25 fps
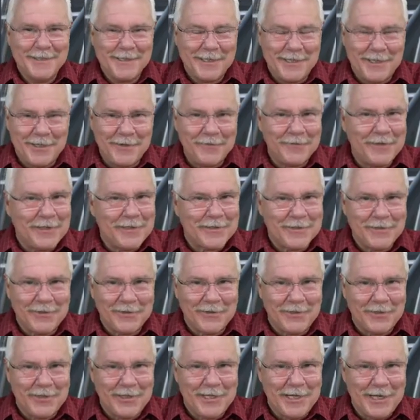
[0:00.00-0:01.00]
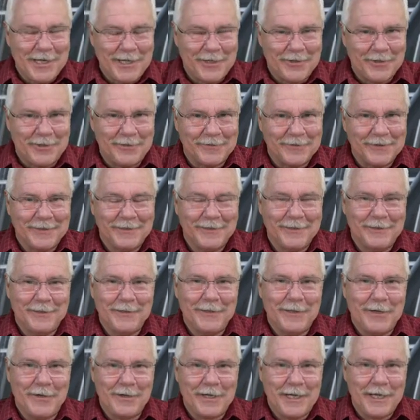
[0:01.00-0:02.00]
if there's not 3 aircraft.
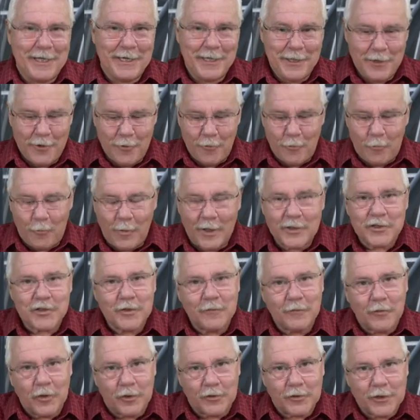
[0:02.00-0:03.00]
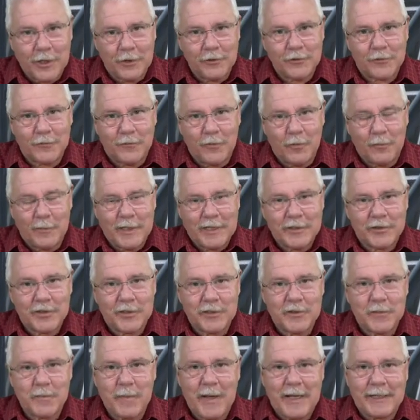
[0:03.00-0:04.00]
Okay? Once you've got those
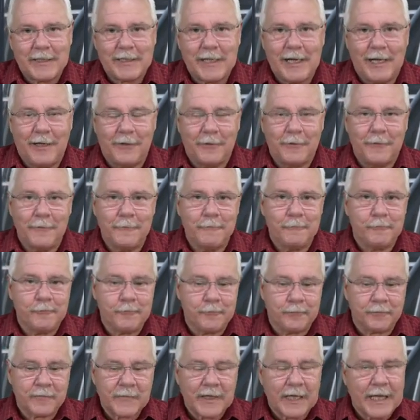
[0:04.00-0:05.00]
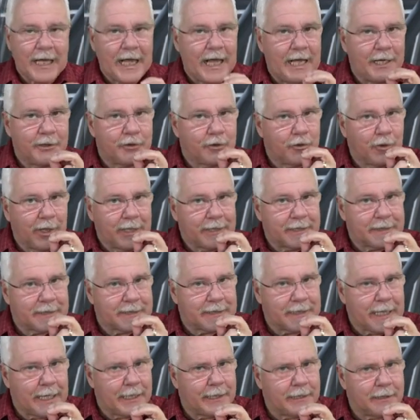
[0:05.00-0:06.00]
formations pat down and you
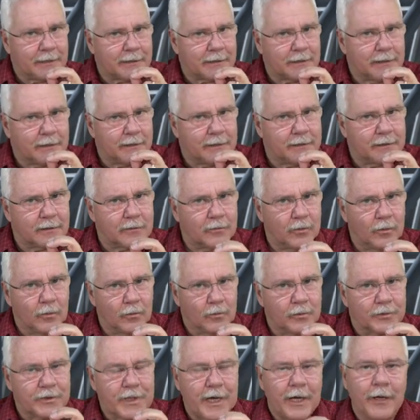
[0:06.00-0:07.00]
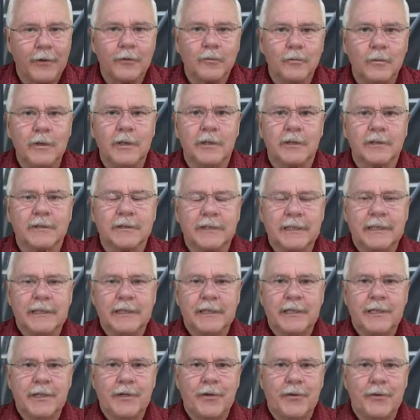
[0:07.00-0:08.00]
understand the calls, how it works,
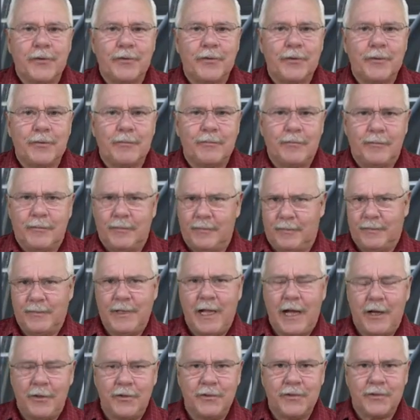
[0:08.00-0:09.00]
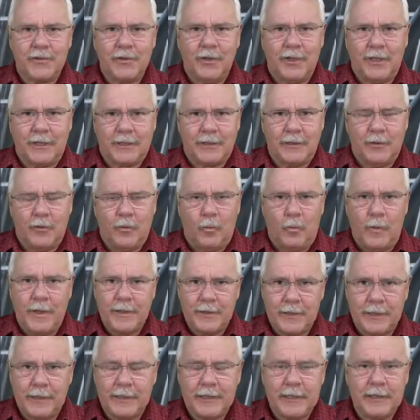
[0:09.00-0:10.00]
now you start. When
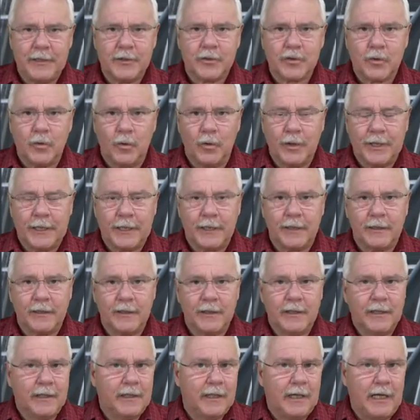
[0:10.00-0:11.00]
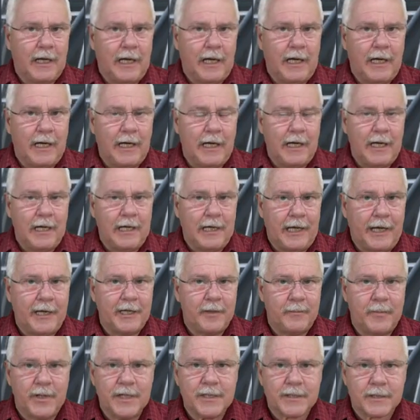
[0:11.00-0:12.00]
the lead is calling, line
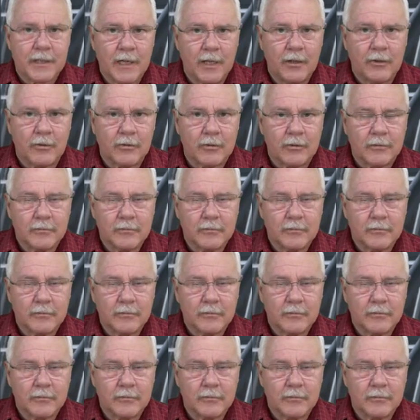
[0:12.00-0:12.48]
abreast go,